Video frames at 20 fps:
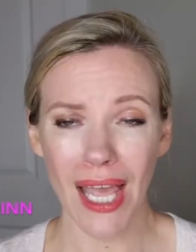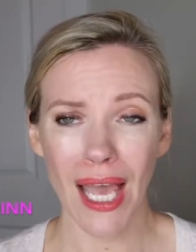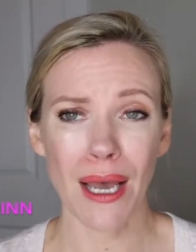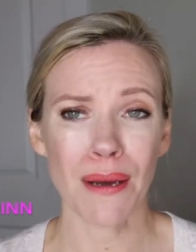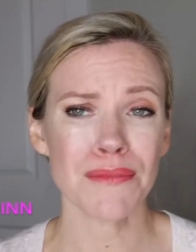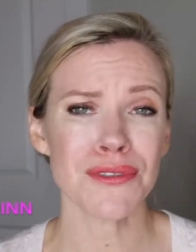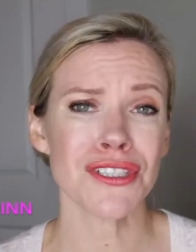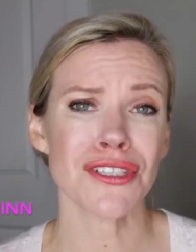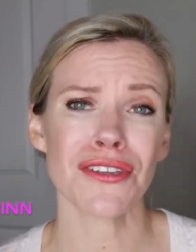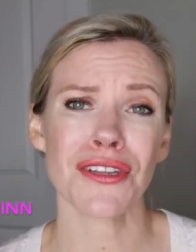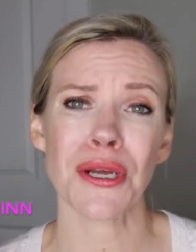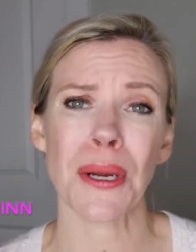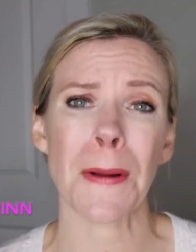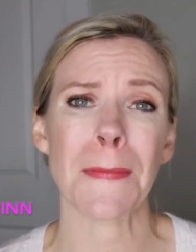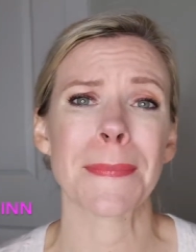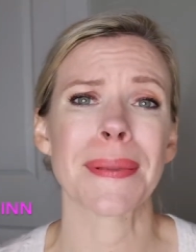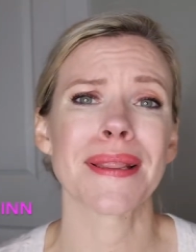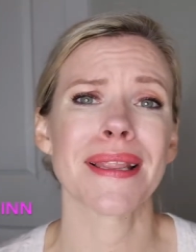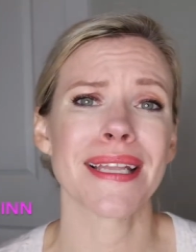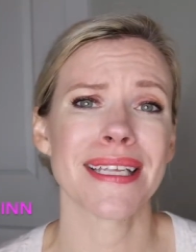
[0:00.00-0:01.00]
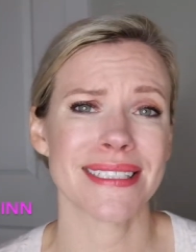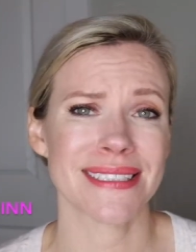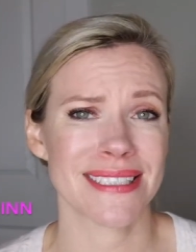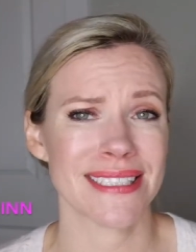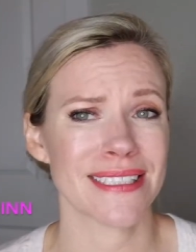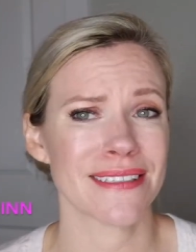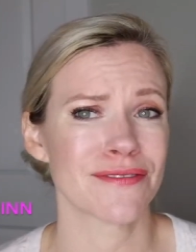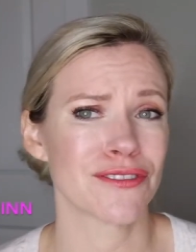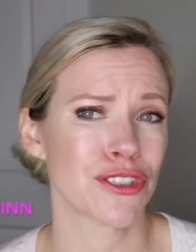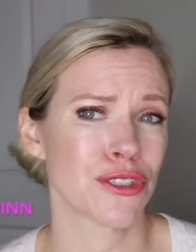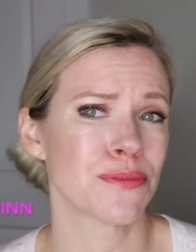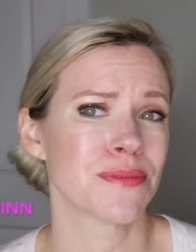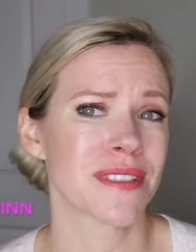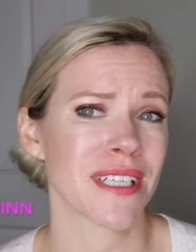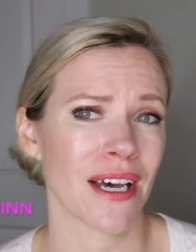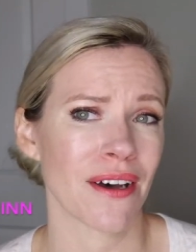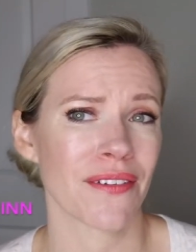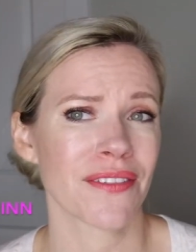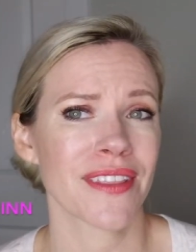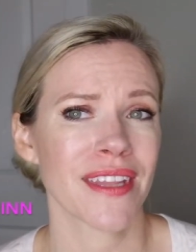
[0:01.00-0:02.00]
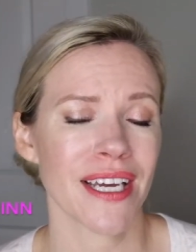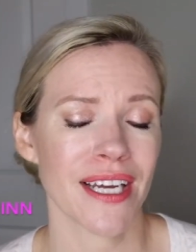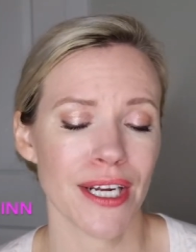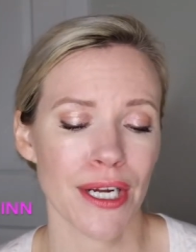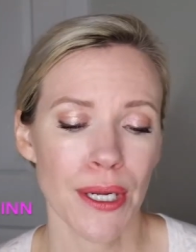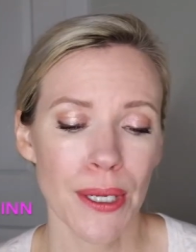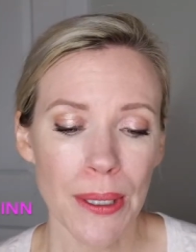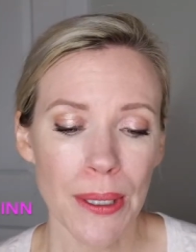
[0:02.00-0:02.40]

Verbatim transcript: I'm sure there are plenty of dupes out there,